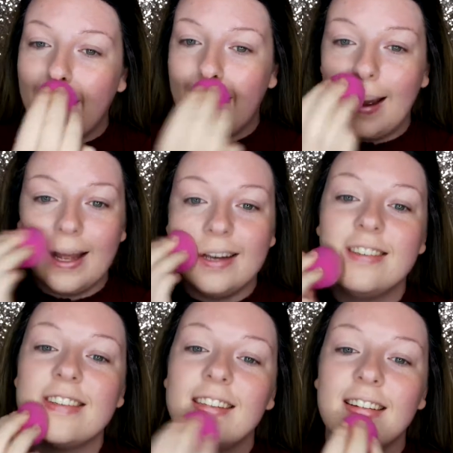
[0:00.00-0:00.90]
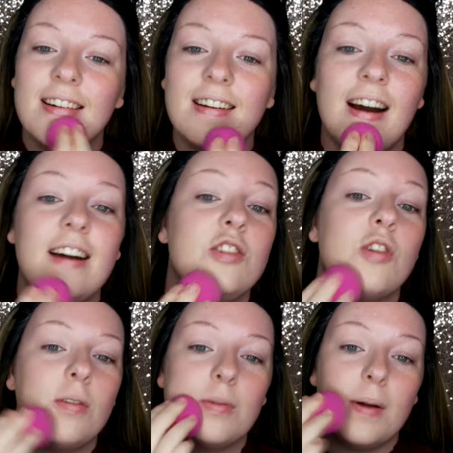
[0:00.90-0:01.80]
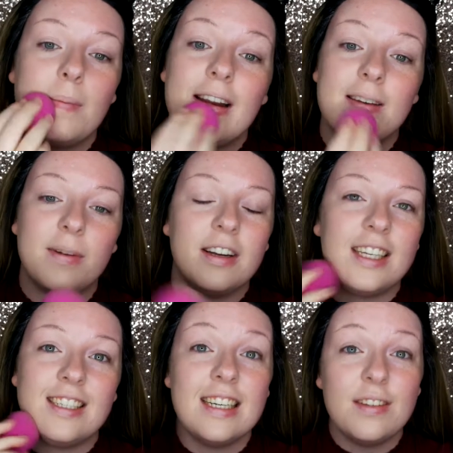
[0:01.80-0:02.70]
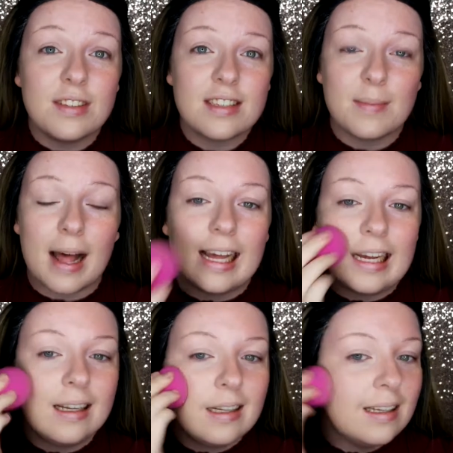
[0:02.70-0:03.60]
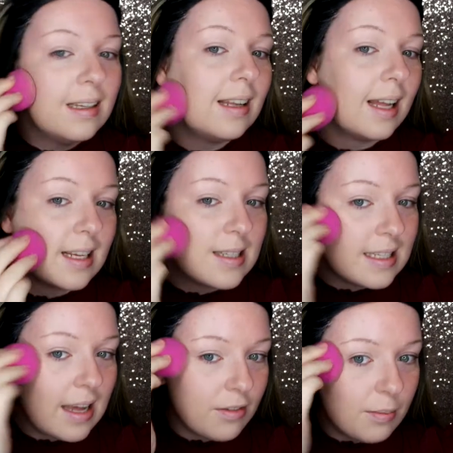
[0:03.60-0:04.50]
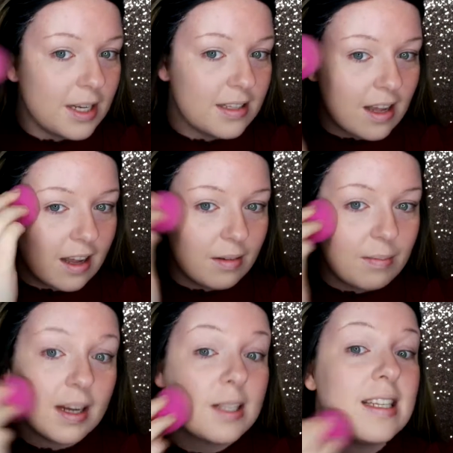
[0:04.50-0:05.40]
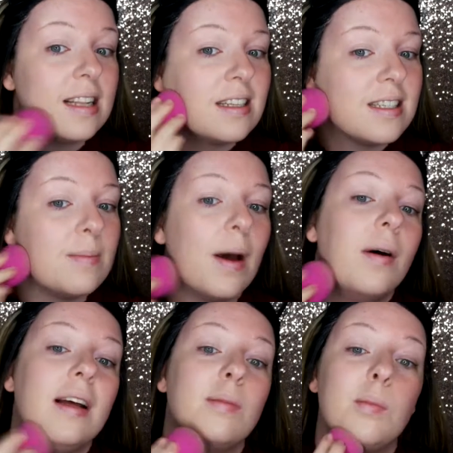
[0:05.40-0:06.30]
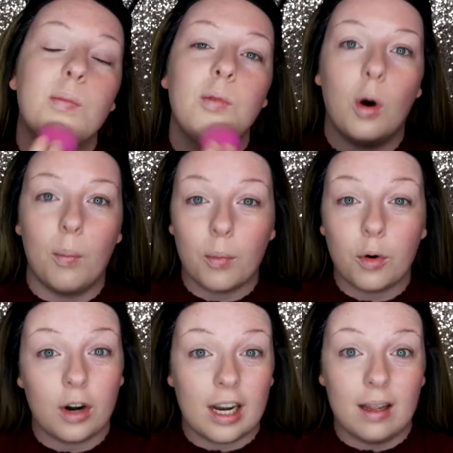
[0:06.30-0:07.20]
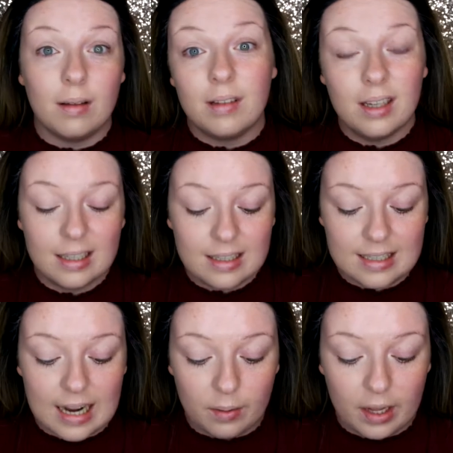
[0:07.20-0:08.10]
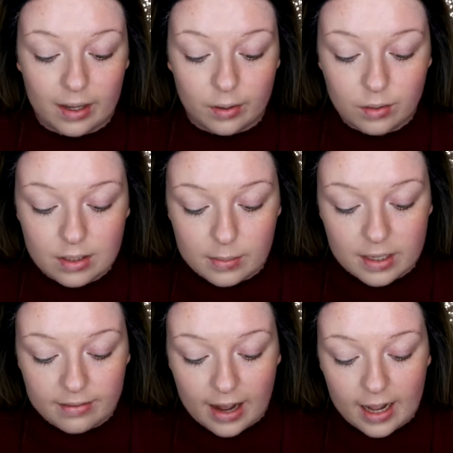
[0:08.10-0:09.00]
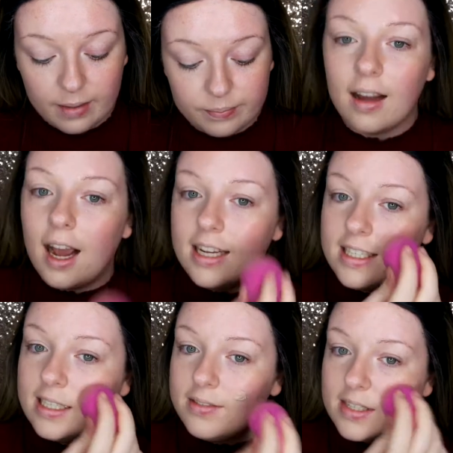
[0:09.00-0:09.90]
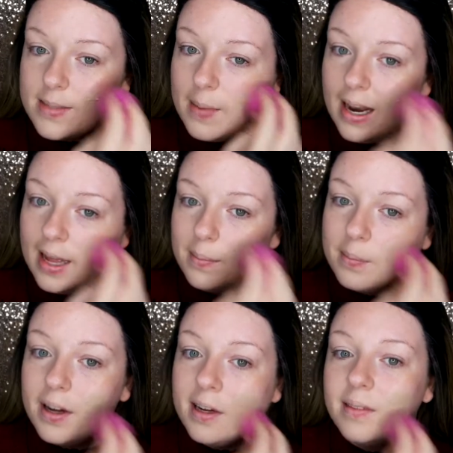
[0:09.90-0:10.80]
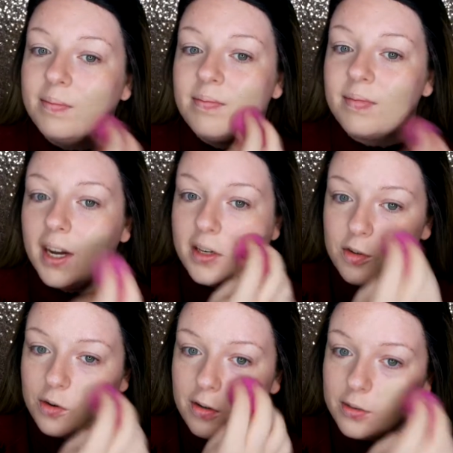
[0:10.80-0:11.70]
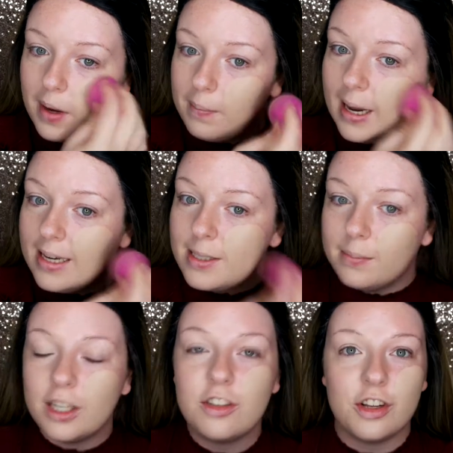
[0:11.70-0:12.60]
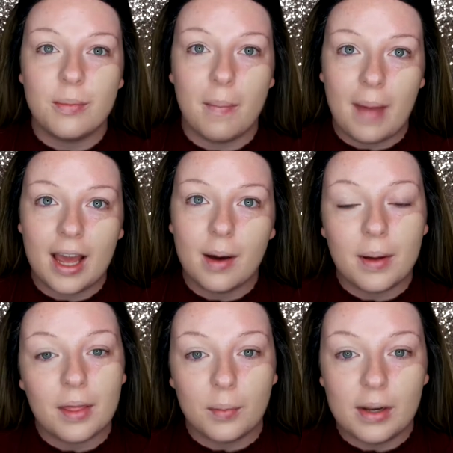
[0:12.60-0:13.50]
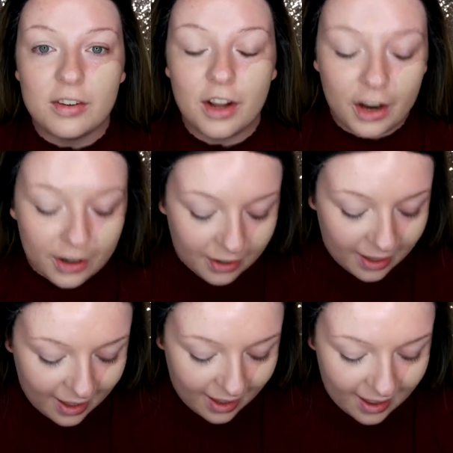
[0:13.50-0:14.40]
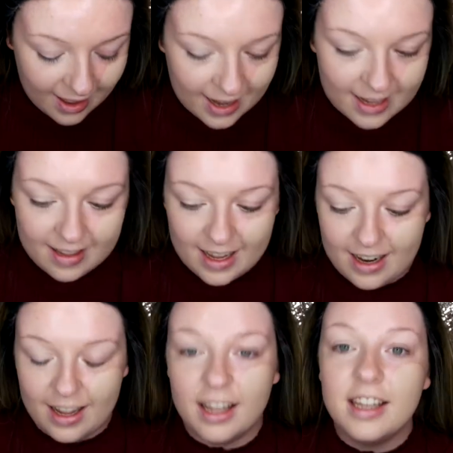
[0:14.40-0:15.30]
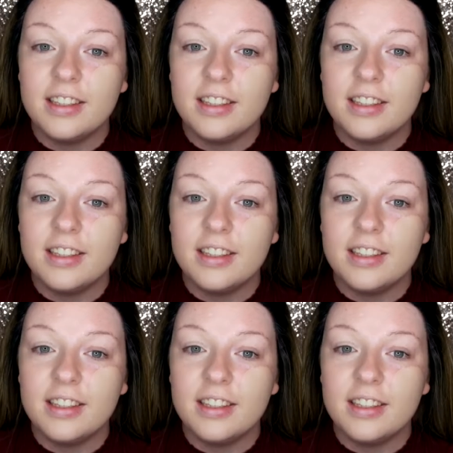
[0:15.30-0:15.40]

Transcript: and I dropped my blend bread. I didn't even smell it. Like since having my son, my sense of smell has gone pretty downhill to be fair. I didn't even smell it, but I dropped my blending bud doing my makeup at the window and then uh,